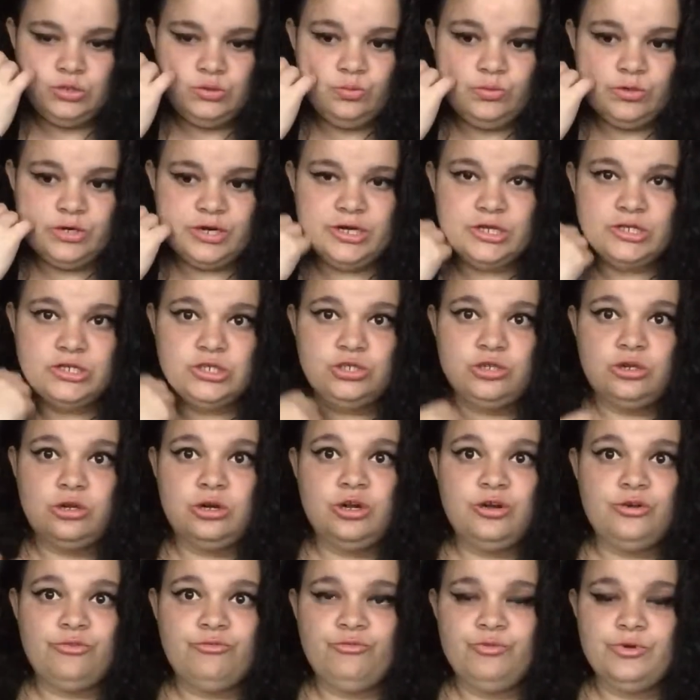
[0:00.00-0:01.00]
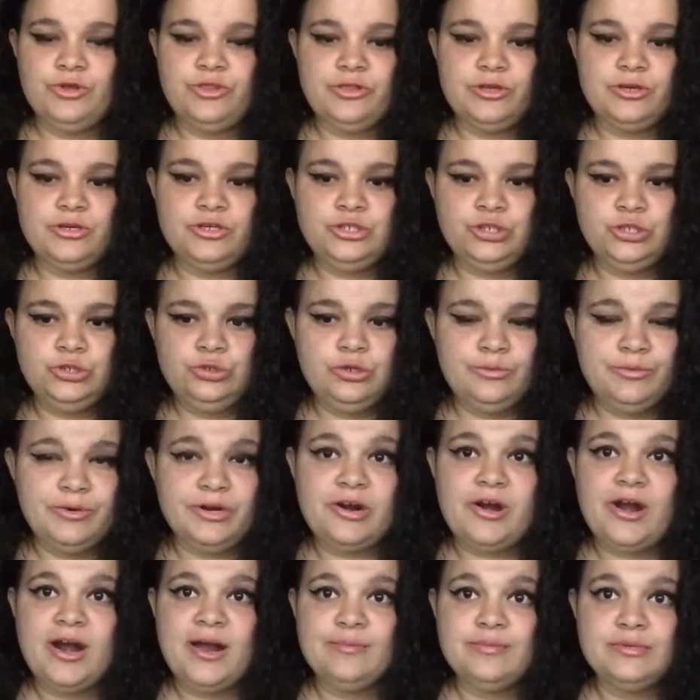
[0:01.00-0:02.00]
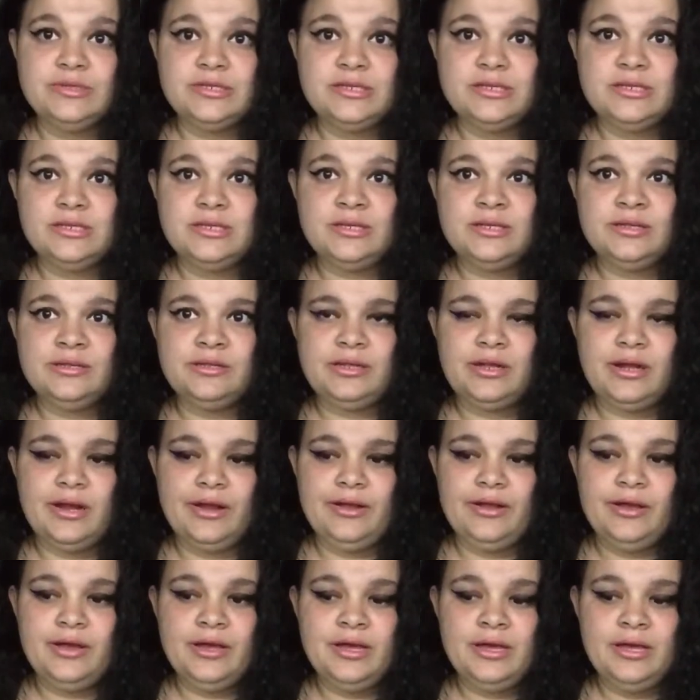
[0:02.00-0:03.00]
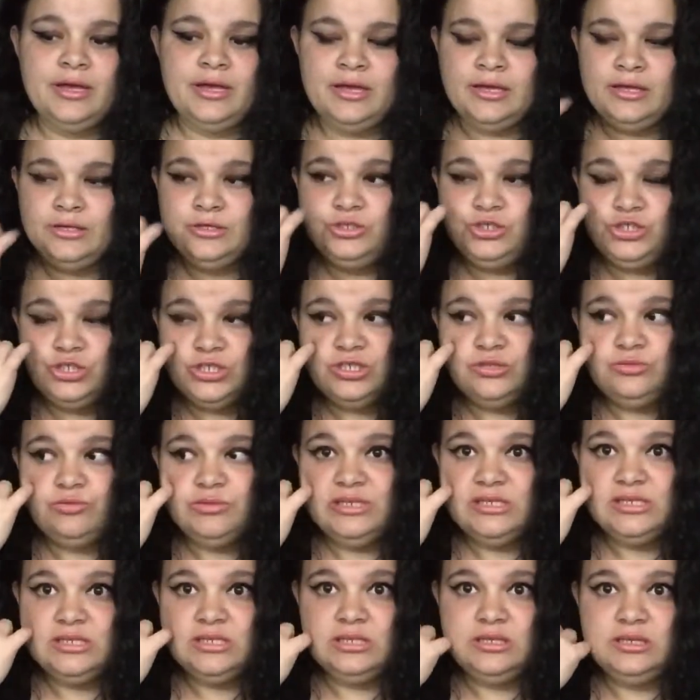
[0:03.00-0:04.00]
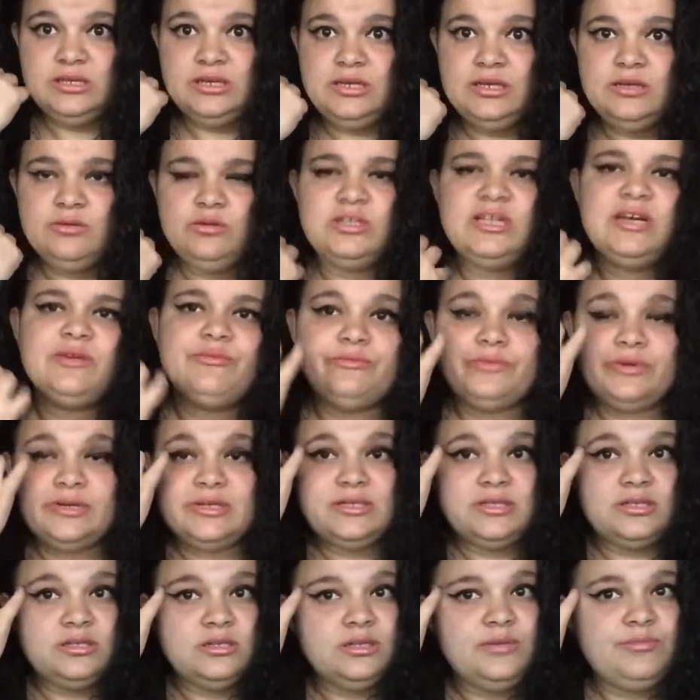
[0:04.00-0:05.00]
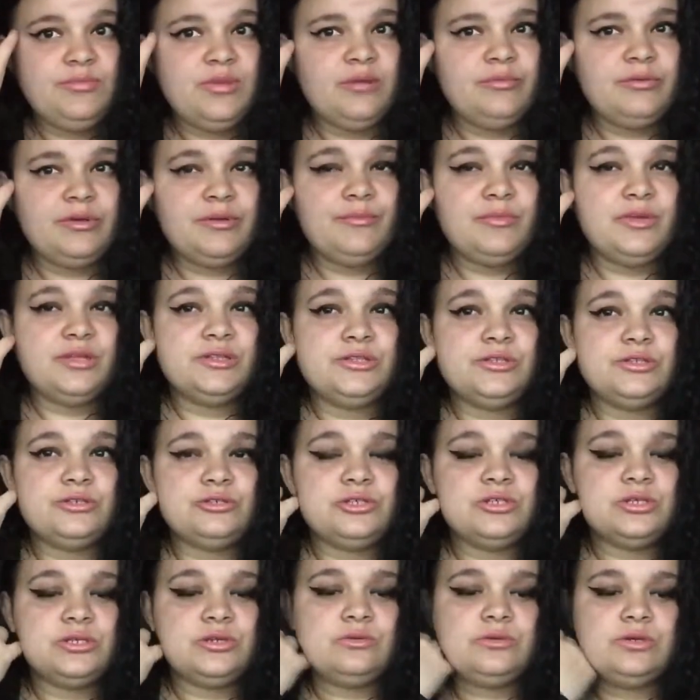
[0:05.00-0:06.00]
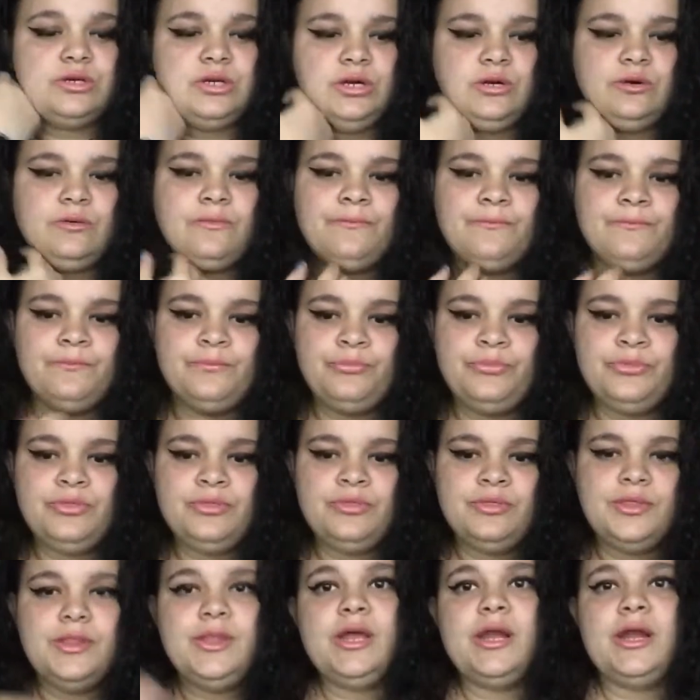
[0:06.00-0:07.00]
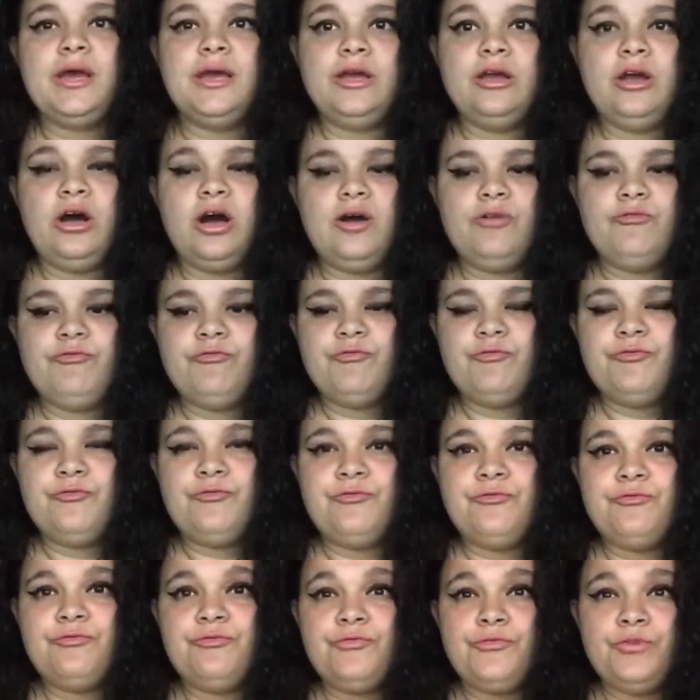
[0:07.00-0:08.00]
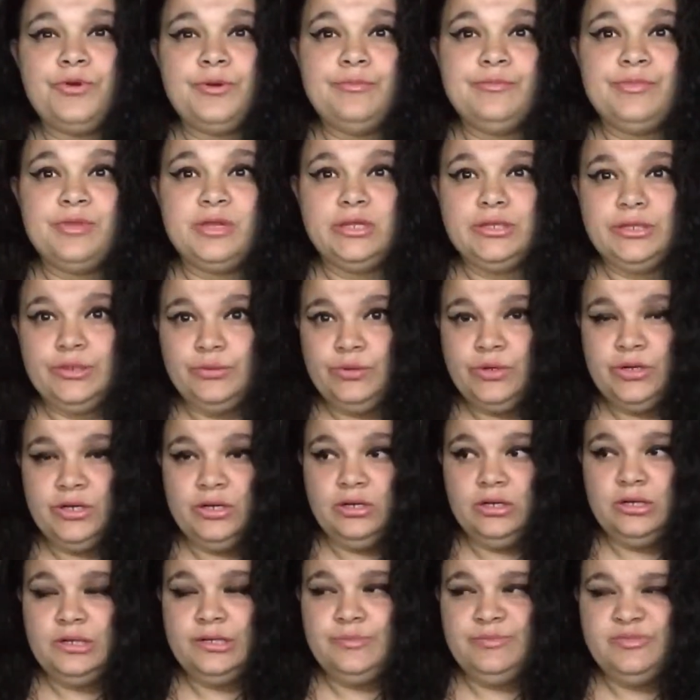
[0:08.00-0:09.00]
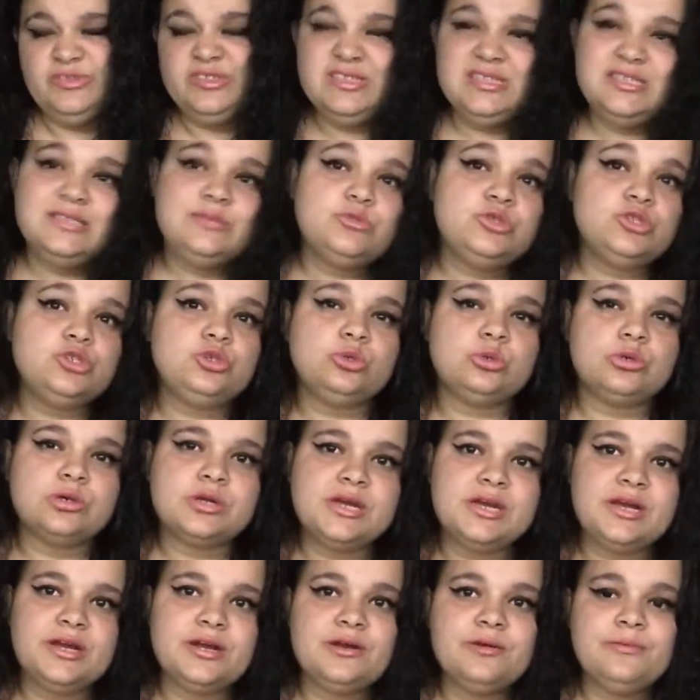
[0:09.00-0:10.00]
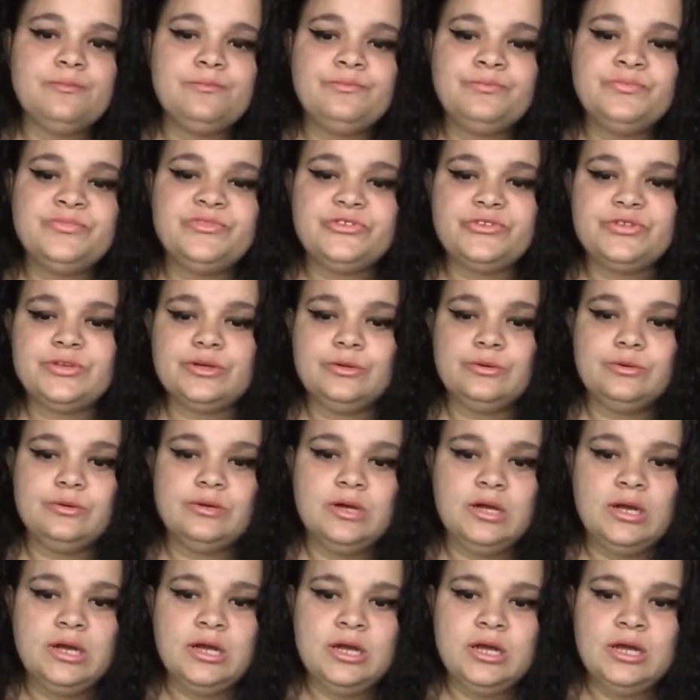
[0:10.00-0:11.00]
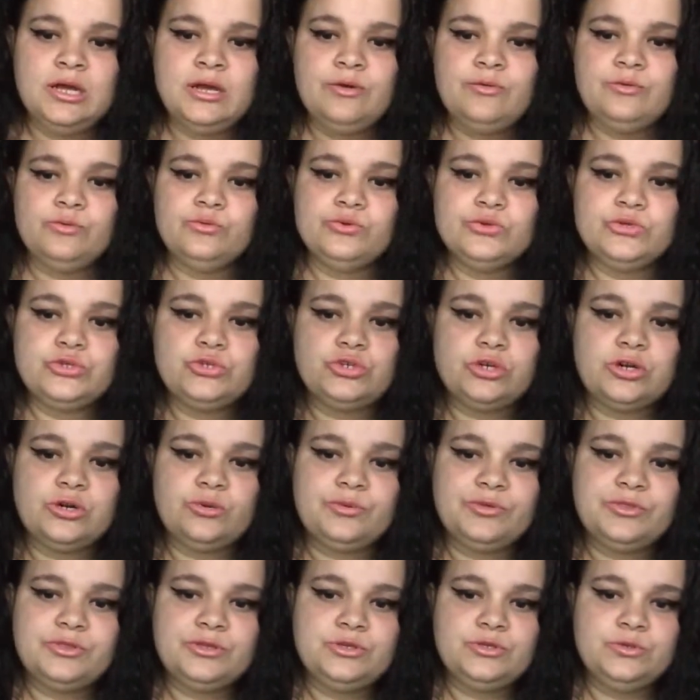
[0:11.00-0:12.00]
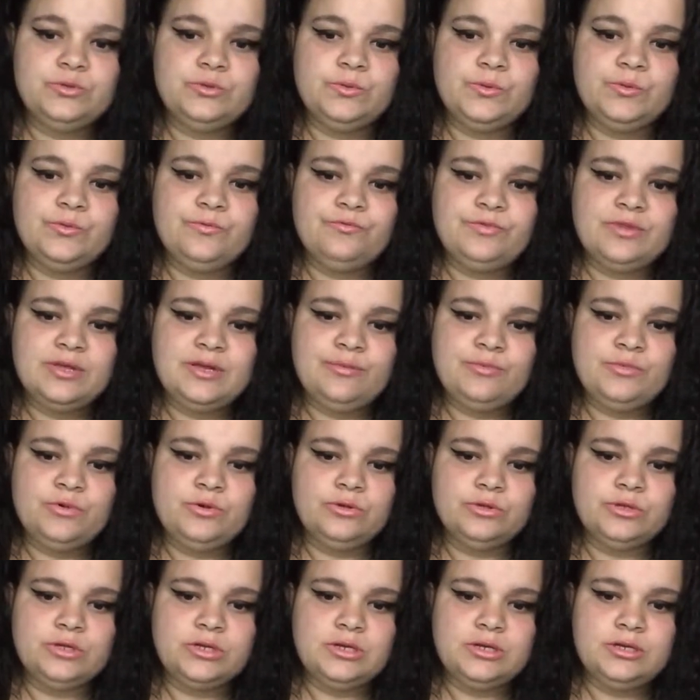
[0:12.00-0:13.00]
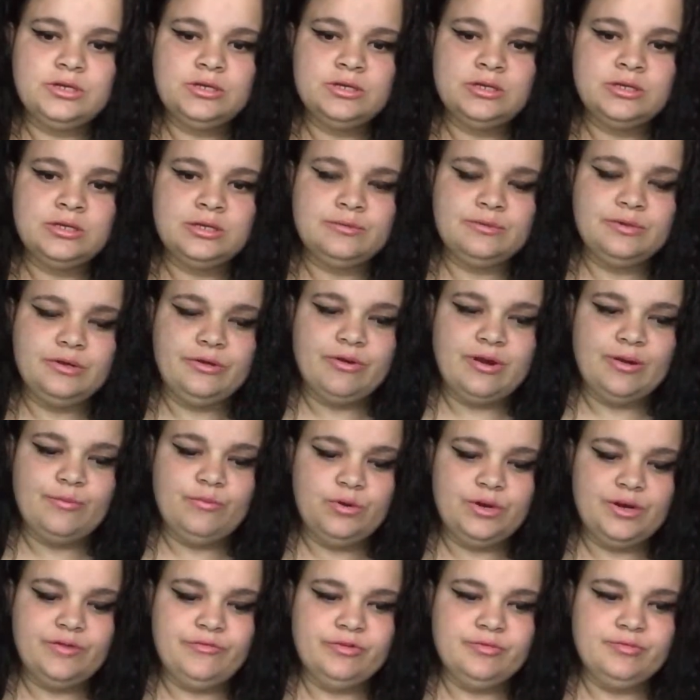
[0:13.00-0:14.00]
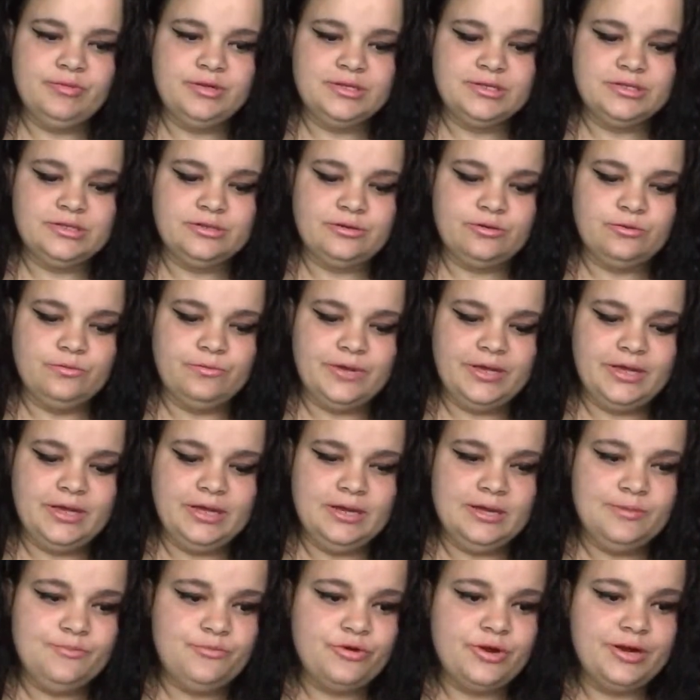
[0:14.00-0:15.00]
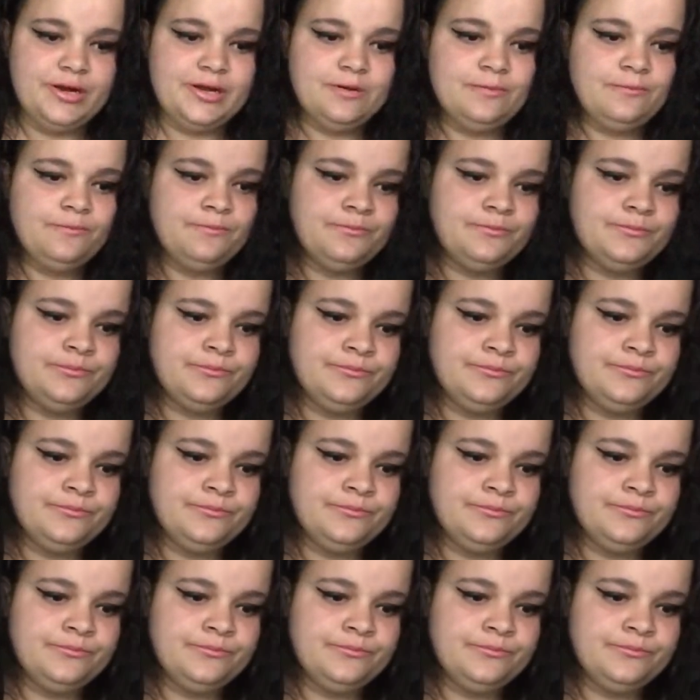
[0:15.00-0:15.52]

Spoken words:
we're going to start off with the 2 hermit crabs that I just recently, well not recently, probably a month or so ago, that I got from the local museum store here. So we'll start with 2 of them. Hold on, let me grab one of them because they're all waking up right now.